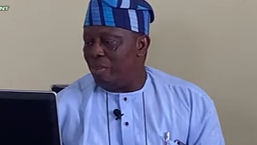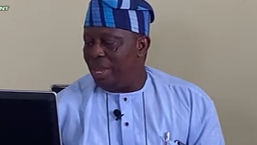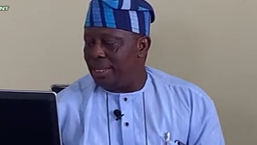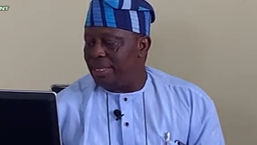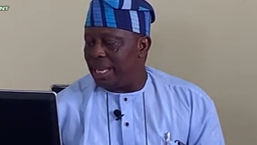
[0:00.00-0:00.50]

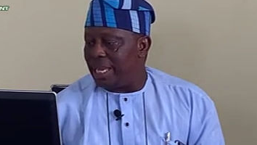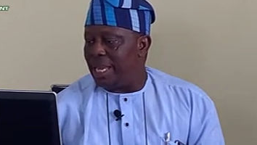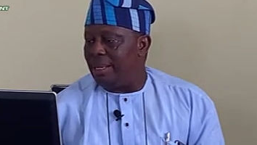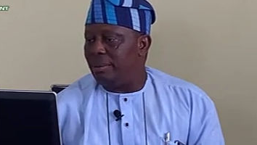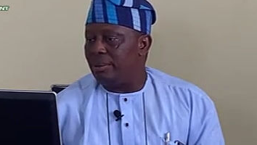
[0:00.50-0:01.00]
mean
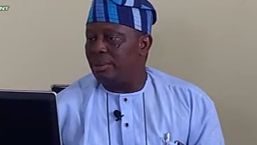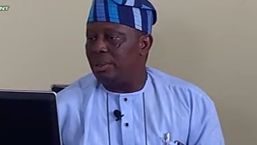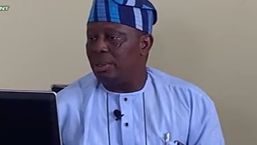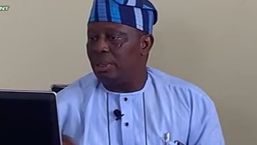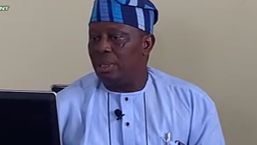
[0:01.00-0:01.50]

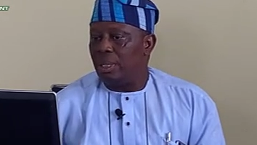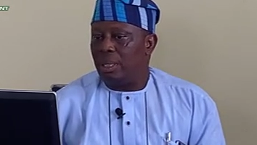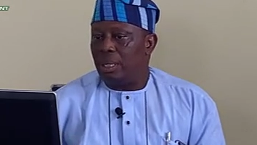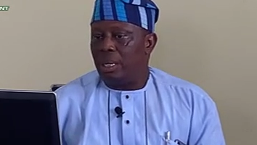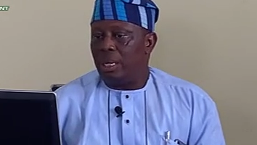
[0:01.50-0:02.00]
taking
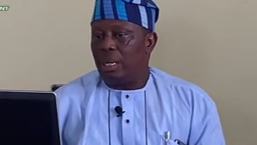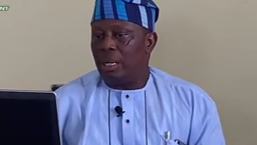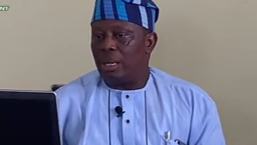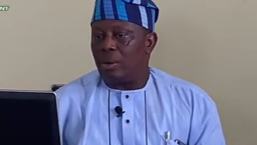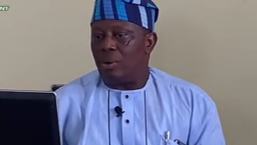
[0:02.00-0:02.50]

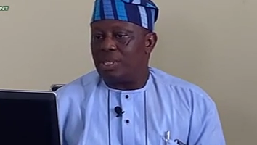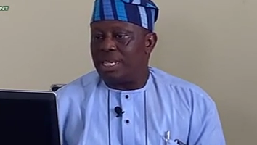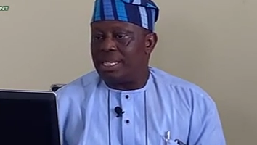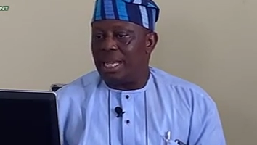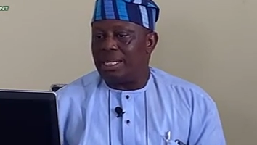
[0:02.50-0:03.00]

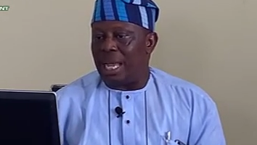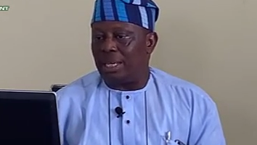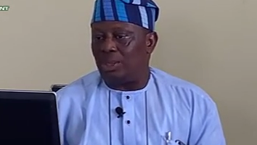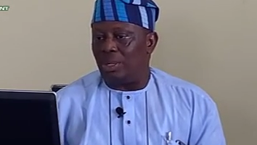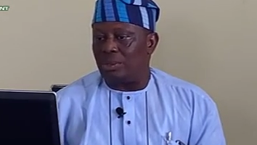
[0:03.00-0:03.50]
consistent
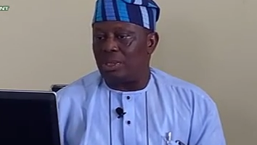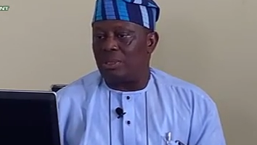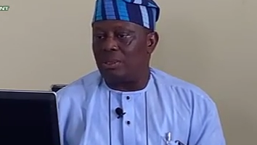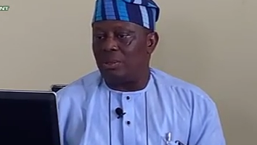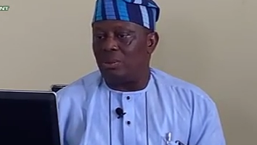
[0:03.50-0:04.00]
actions
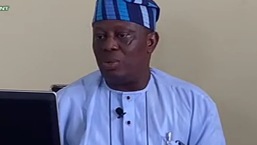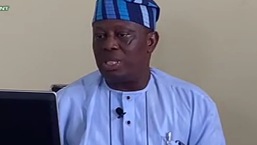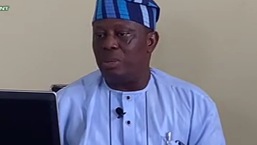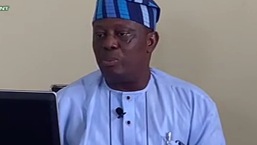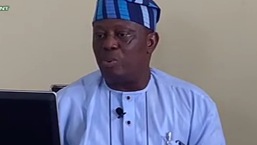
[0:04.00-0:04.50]

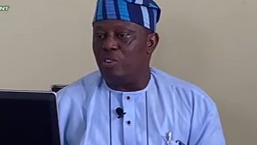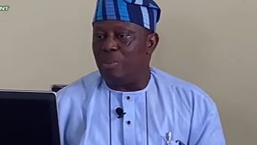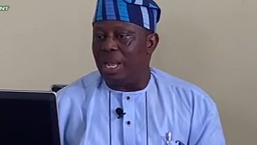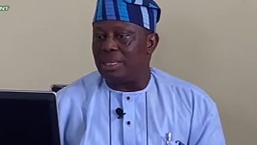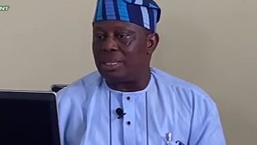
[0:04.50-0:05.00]
with
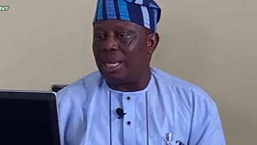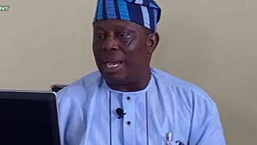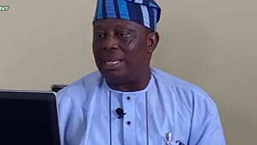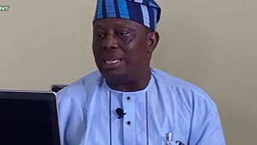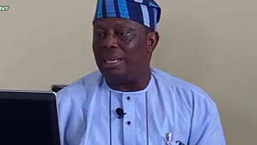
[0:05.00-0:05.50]
improvements
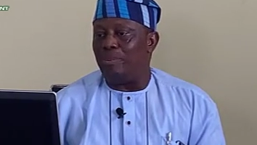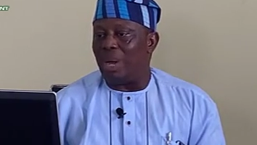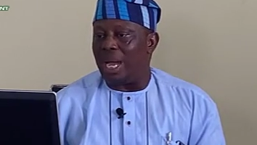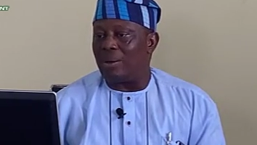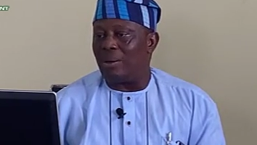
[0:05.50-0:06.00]
at the
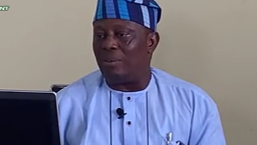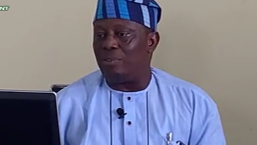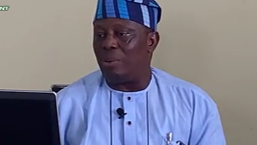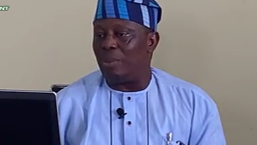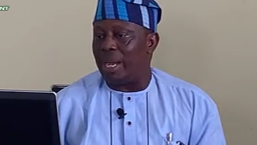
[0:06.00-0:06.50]
back
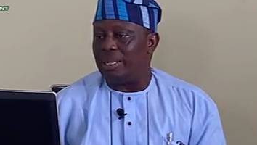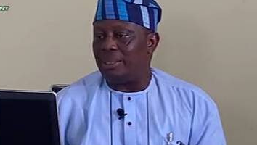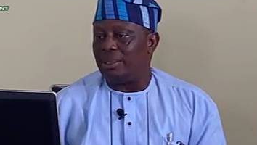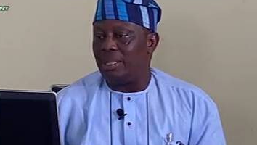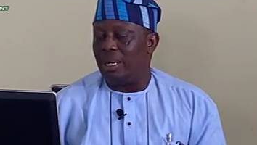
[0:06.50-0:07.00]
of your
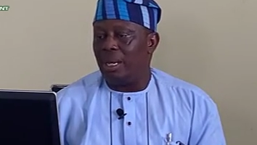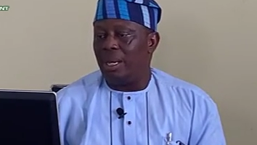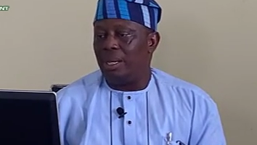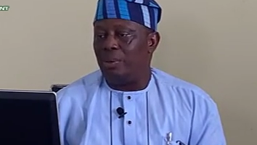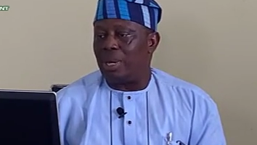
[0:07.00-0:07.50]
mind.
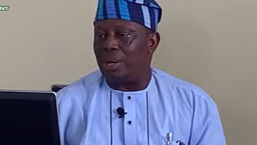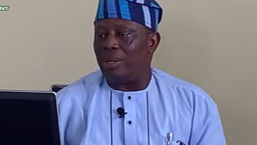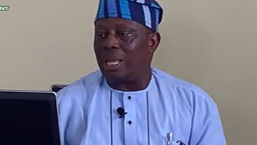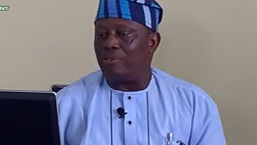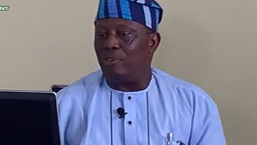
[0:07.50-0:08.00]
You
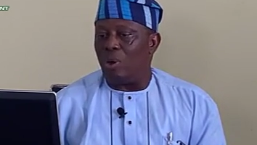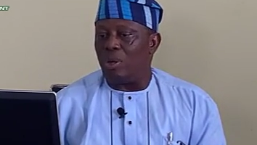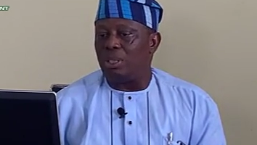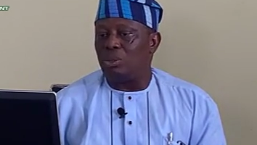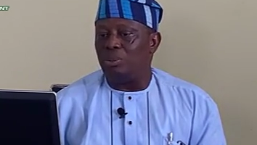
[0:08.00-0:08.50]
cannot
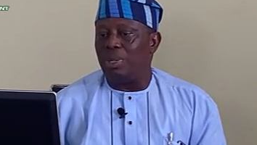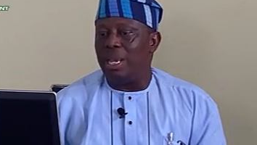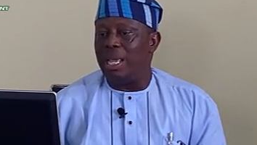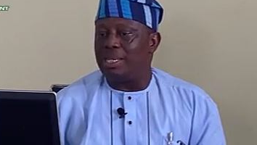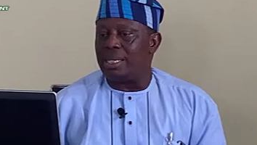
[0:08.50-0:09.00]
afford to
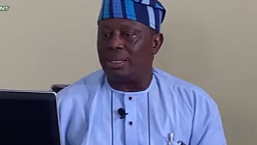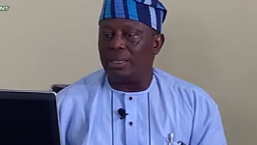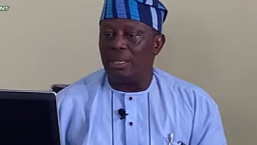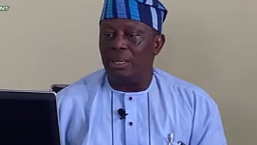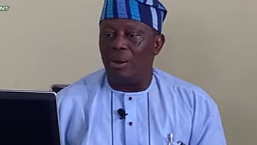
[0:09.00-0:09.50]
be
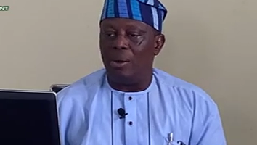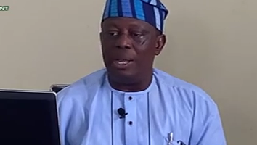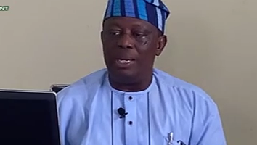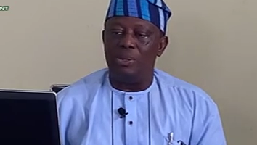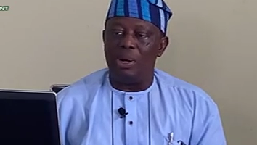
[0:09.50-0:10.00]
lazy
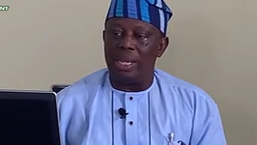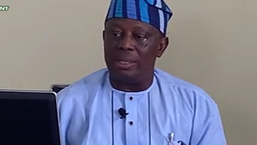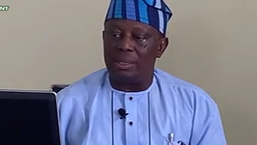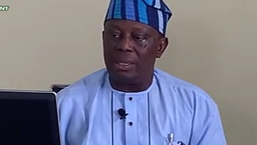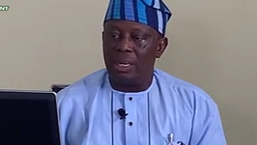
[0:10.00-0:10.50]
or
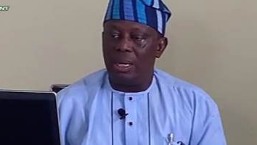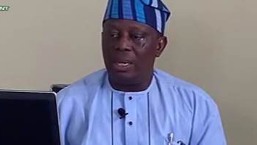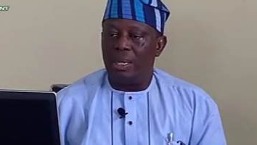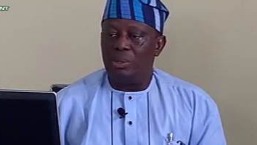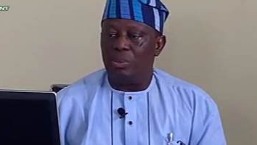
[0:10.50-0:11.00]
indolent.
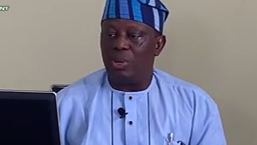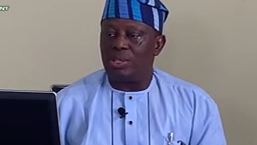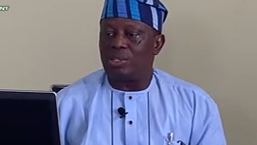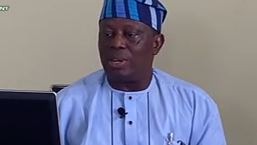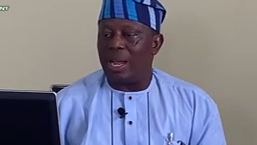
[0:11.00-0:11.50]
You
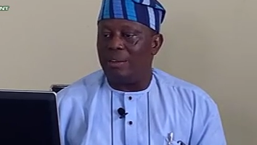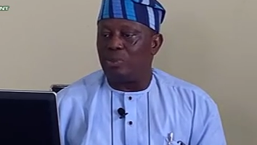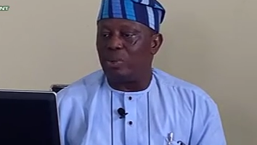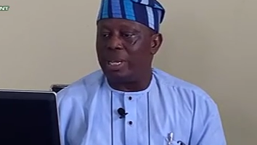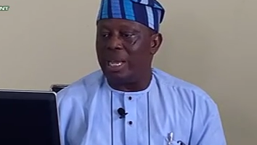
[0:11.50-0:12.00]
must
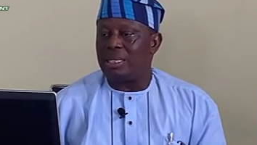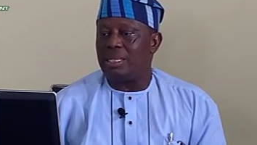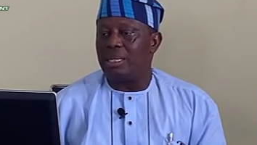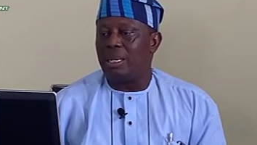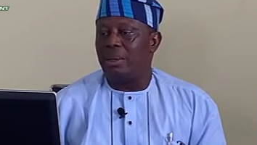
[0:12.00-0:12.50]
strive to
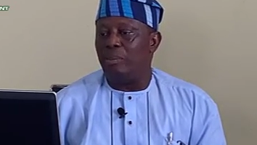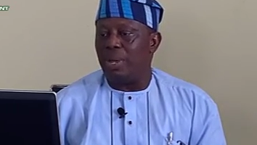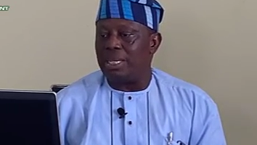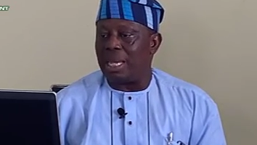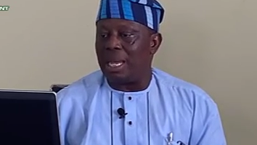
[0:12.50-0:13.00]
get
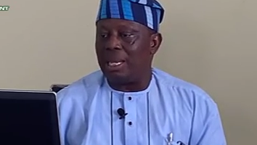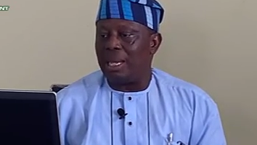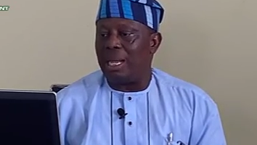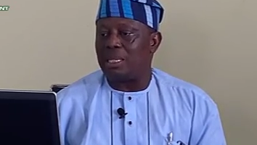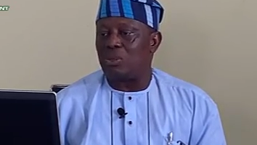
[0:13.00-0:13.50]
better
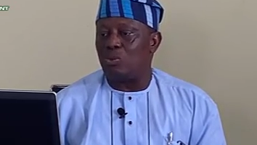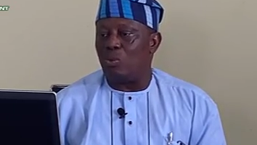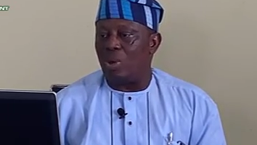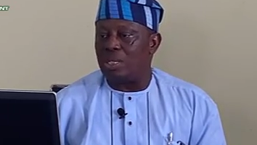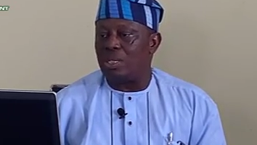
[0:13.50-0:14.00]
at
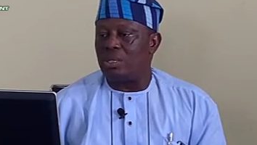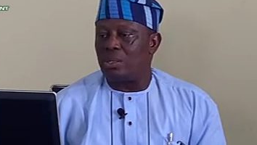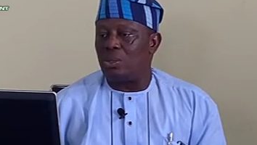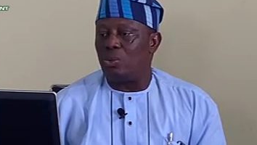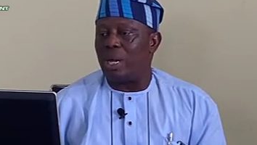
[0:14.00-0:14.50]
what
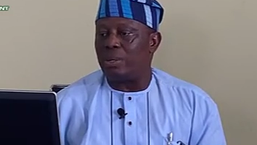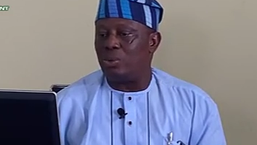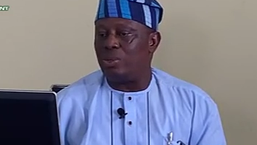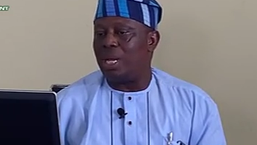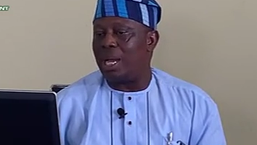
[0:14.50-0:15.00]
you are
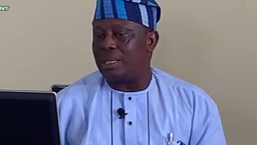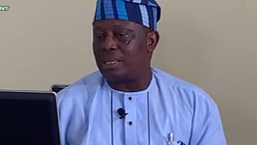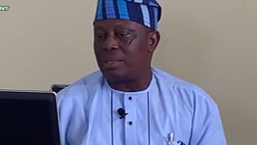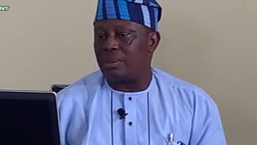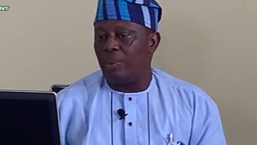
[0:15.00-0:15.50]
good
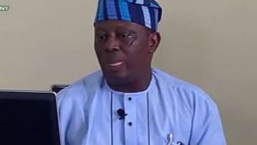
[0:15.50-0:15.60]
at.